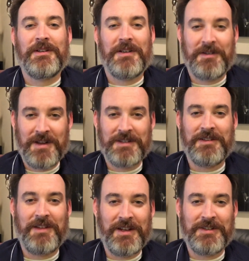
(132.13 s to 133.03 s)

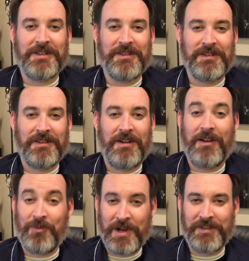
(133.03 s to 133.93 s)
Congratulations
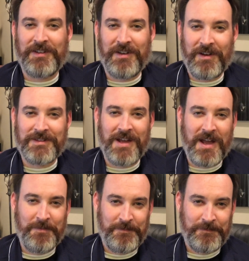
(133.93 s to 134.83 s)
on wasting our
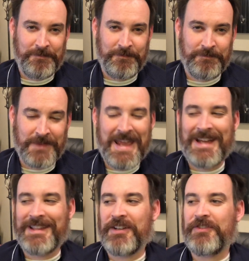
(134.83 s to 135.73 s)
time.
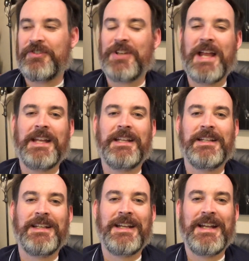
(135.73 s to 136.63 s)
There's Jenny
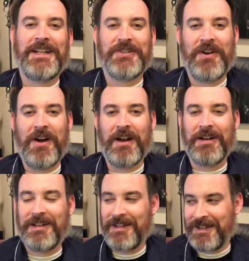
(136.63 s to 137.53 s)
in HR.
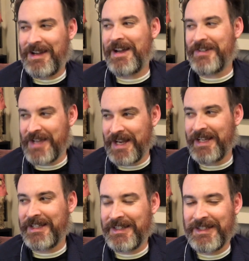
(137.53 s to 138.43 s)
Hi,
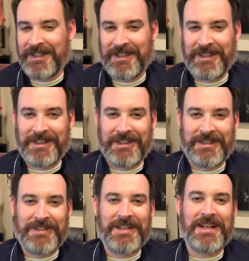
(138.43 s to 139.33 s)
Jenny.
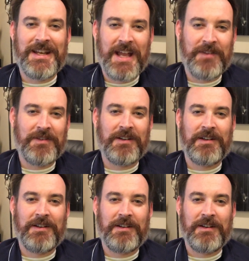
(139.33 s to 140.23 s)
She can never
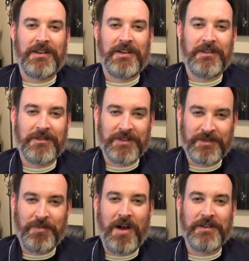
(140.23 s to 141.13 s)

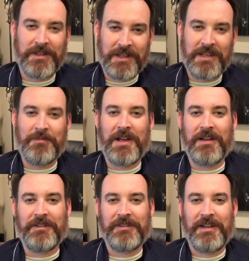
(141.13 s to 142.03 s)
respond to
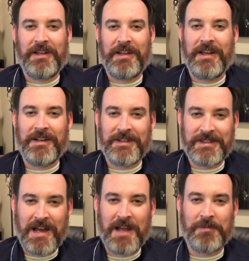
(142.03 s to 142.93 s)
emails in a
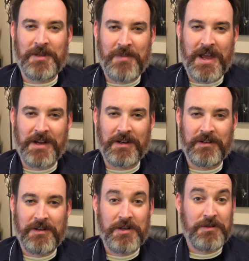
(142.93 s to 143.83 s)
timely manner.
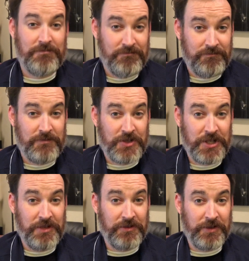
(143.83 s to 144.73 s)
She
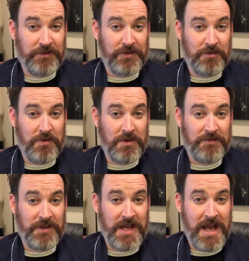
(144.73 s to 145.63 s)
deserves an award
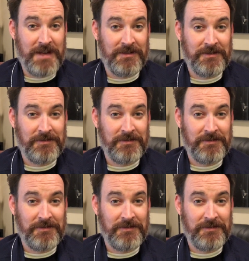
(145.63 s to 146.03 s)
for that.